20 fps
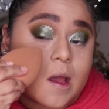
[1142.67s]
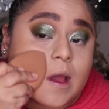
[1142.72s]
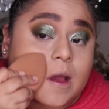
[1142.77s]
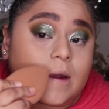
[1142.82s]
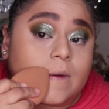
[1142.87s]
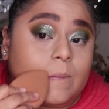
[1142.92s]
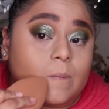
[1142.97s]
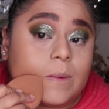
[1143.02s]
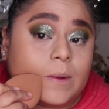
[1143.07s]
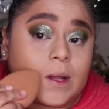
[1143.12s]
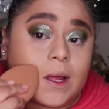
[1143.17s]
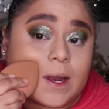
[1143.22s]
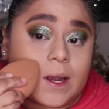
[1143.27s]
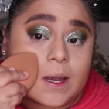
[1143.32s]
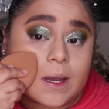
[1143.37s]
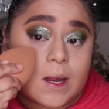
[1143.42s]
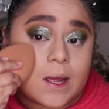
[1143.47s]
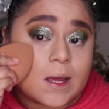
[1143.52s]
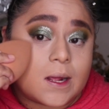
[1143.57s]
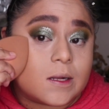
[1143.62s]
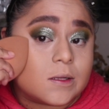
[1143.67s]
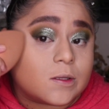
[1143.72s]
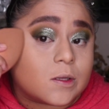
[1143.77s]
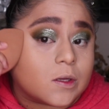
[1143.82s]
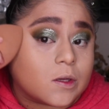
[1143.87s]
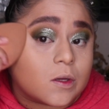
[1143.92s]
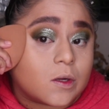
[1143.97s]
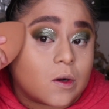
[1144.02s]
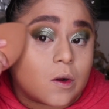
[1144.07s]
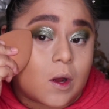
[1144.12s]
and blended so
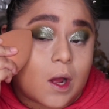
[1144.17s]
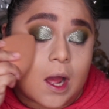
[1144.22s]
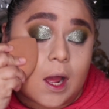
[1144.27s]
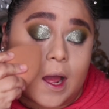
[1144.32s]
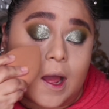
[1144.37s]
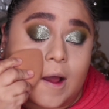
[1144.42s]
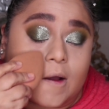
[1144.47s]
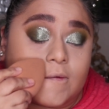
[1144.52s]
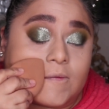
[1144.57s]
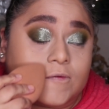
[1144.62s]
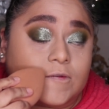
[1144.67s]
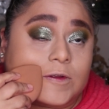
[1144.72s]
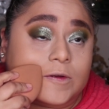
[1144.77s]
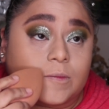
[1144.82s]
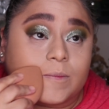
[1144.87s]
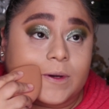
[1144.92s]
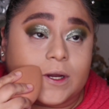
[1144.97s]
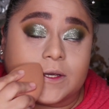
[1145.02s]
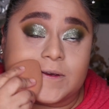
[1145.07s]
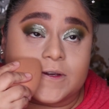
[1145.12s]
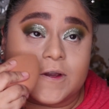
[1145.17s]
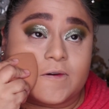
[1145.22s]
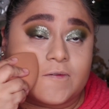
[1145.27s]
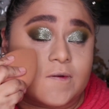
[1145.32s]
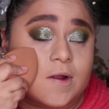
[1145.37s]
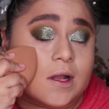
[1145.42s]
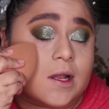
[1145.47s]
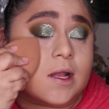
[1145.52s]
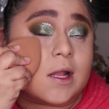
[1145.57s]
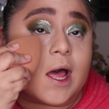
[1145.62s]
you don't have too much of
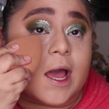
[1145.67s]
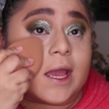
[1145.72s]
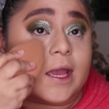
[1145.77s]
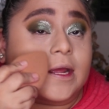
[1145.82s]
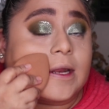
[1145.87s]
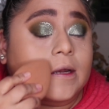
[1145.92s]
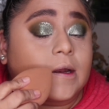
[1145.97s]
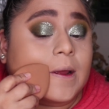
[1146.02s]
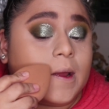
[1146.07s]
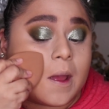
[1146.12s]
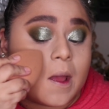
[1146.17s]
a light.